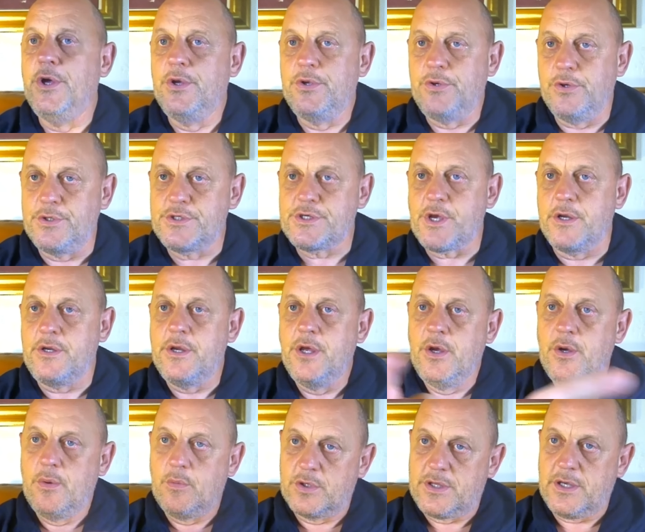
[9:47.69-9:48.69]
You, son,
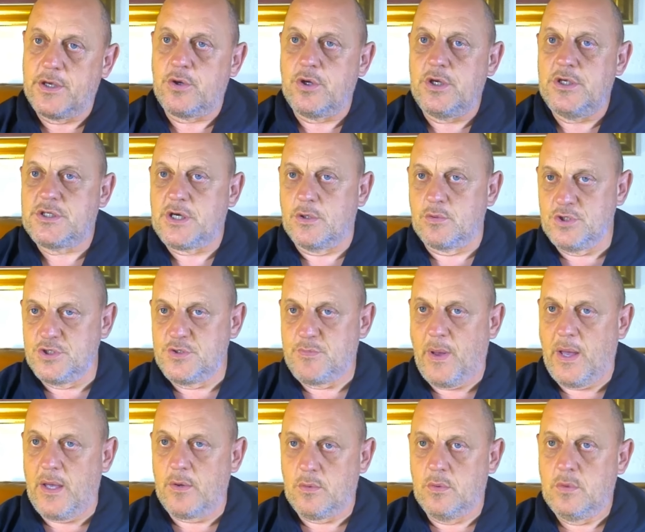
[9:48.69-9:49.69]
we'll take you to children's
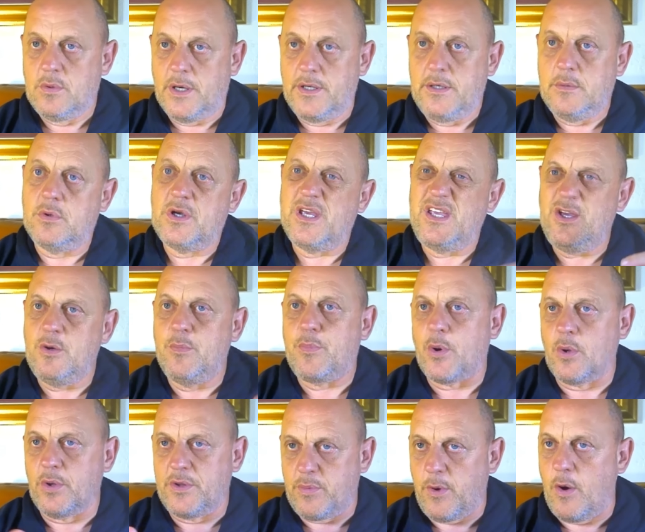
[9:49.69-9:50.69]
panel. Right, we'll give you
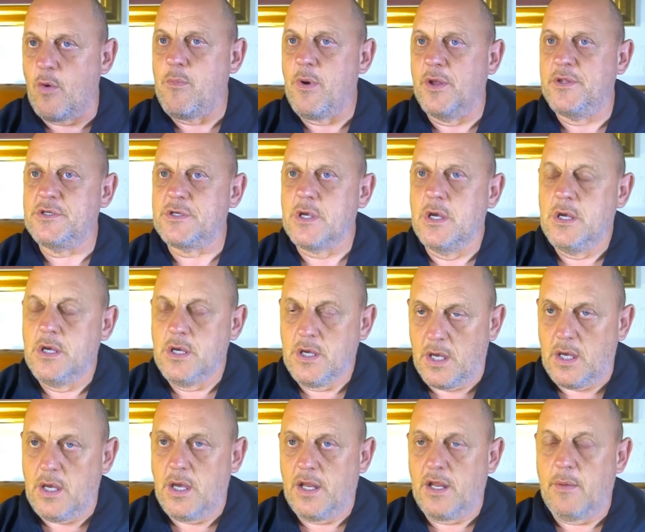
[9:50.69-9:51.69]
probably 12 months
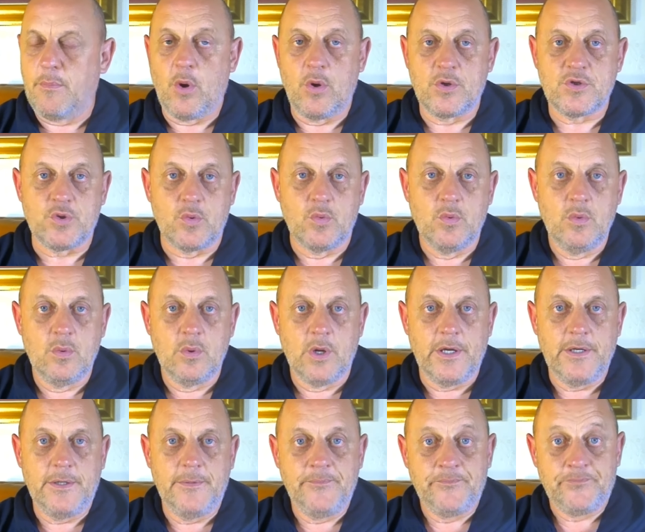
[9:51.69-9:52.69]
in a Bristol, right?